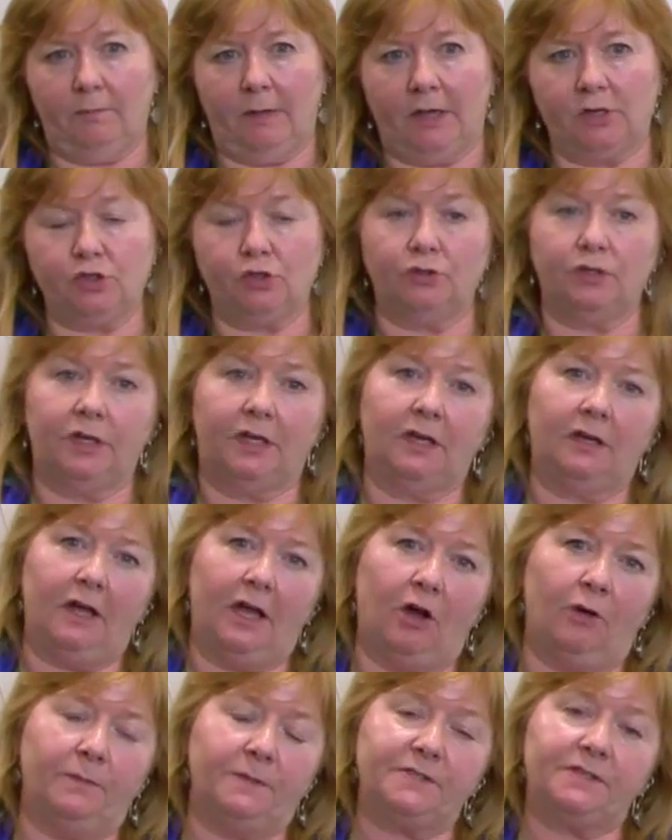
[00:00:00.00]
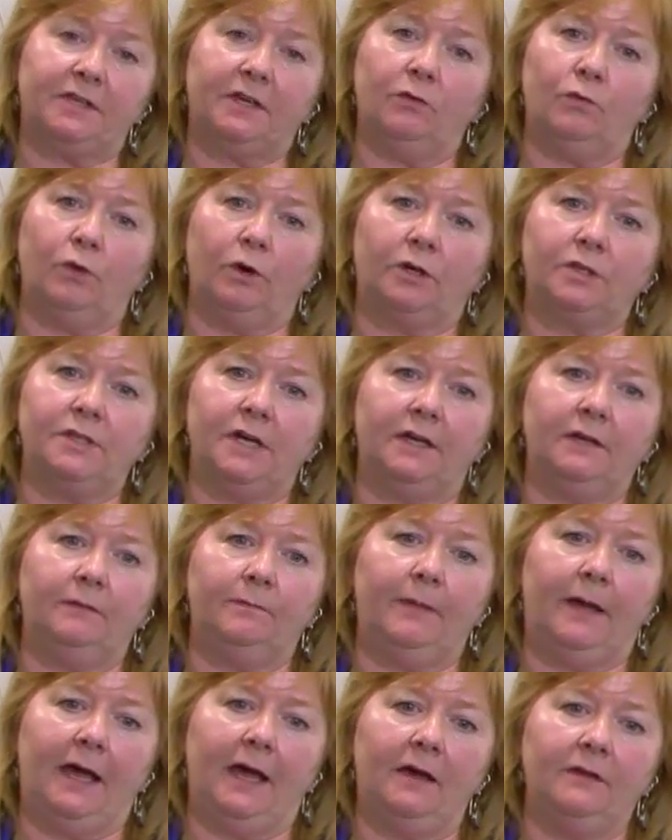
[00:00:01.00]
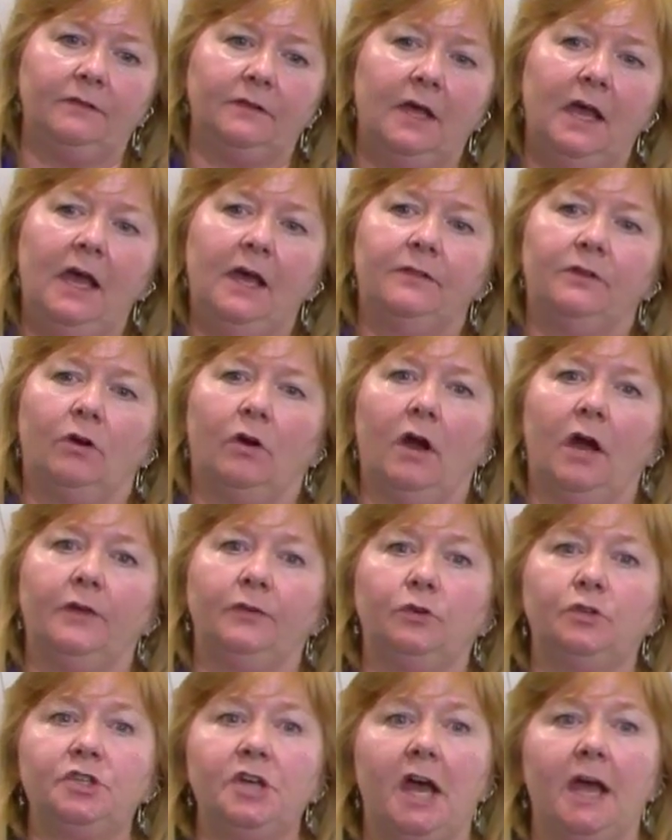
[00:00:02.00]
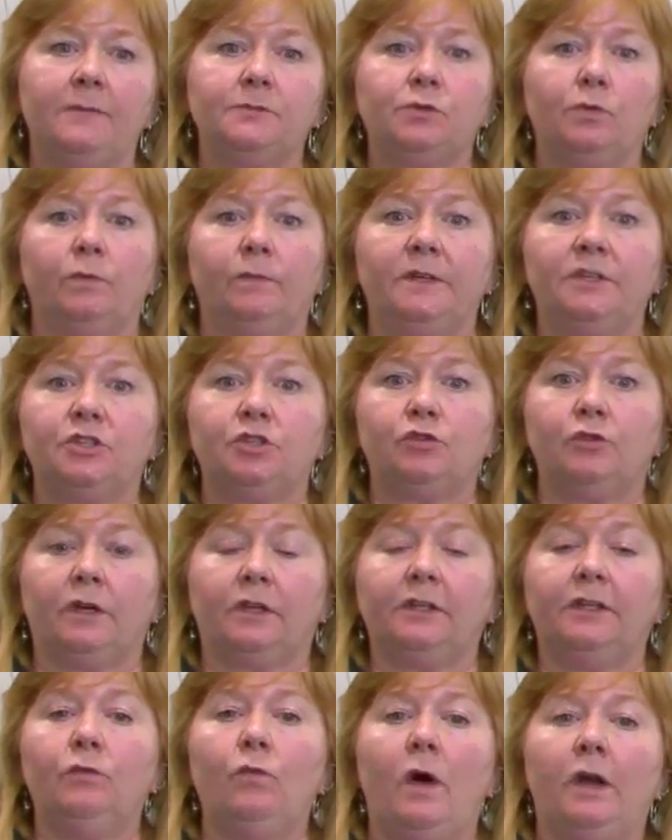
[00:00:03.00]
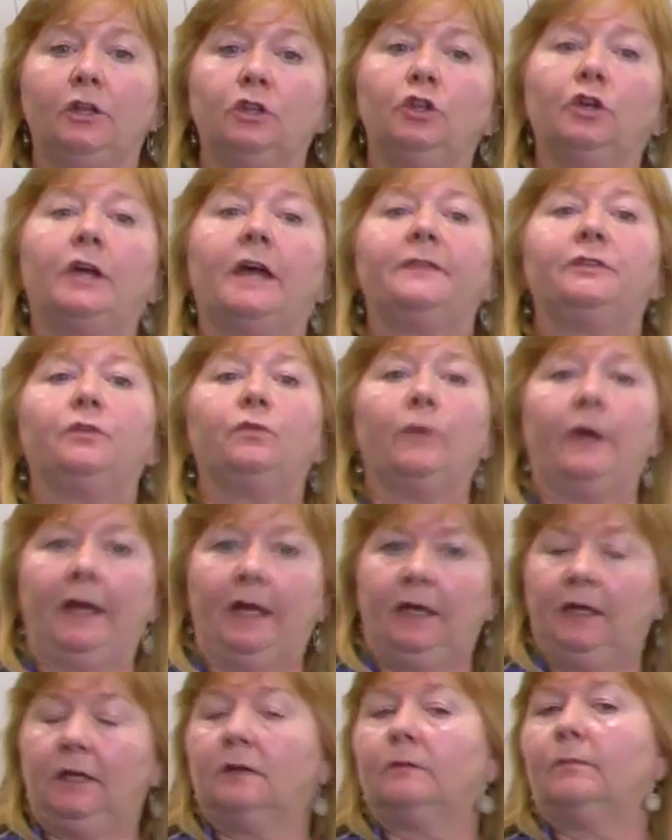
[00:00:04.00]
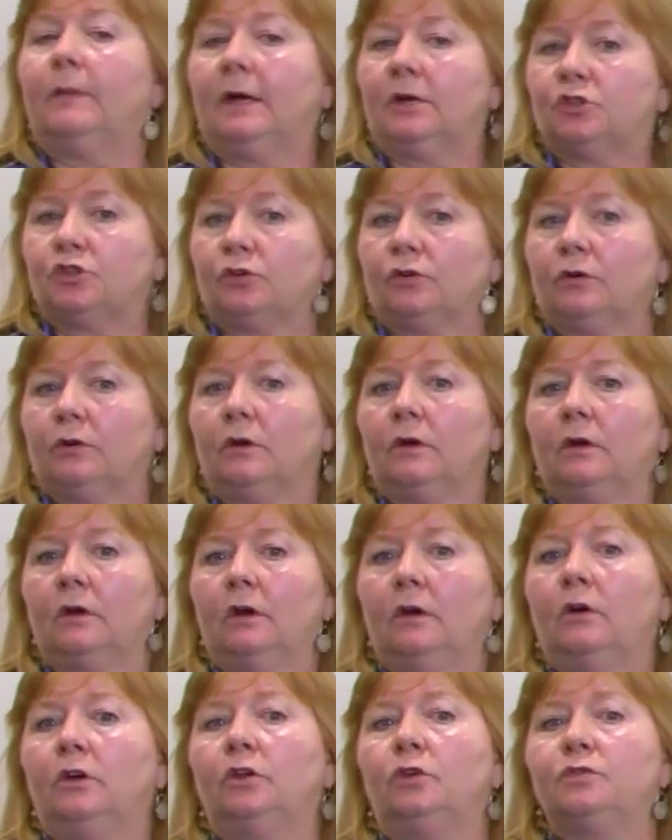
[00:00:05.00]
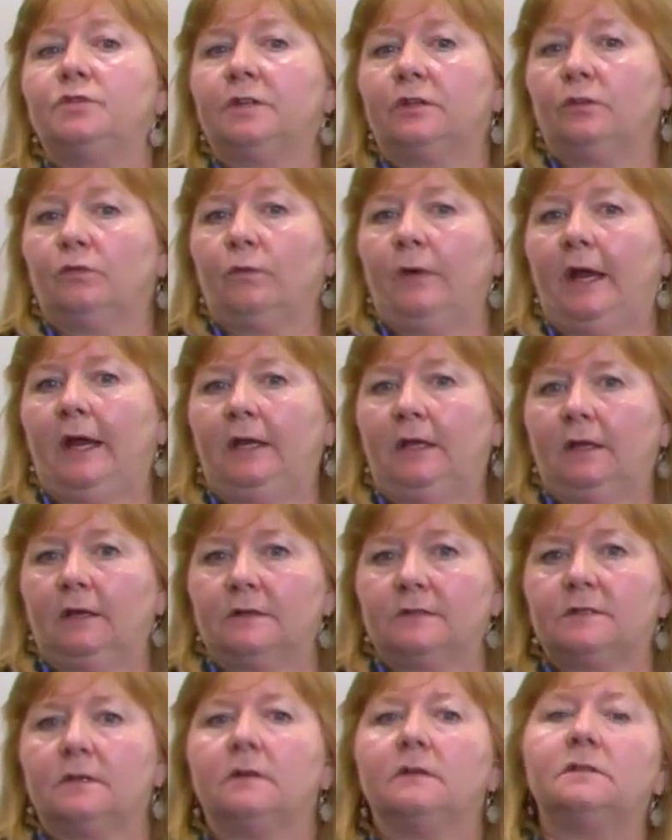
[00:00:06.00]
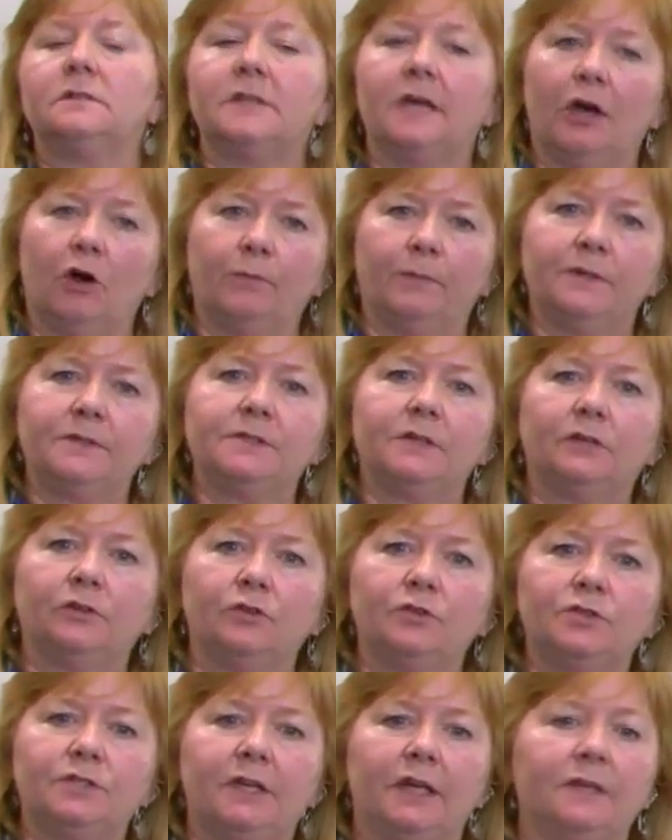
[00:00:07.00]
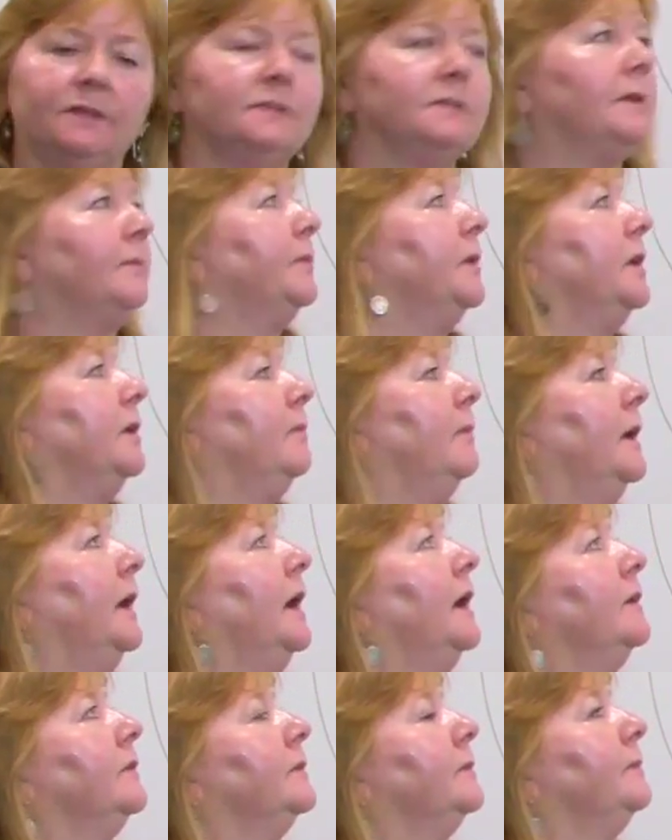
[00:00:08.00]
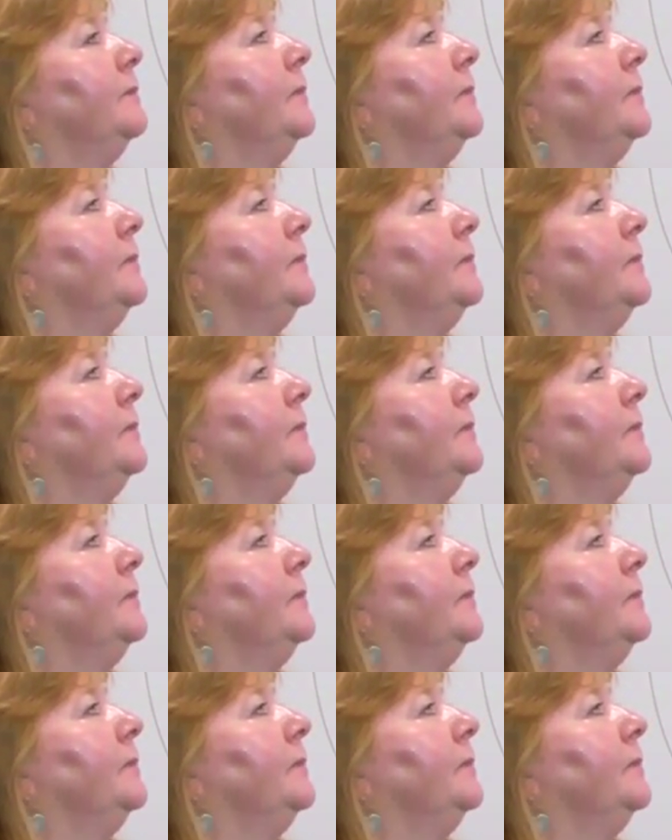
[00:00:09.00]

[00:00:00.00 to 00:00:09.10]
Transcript: measure to get, help us get work done in math. There are other times when we strictly want to look at the radian measure, using the radius to help us understand something in math.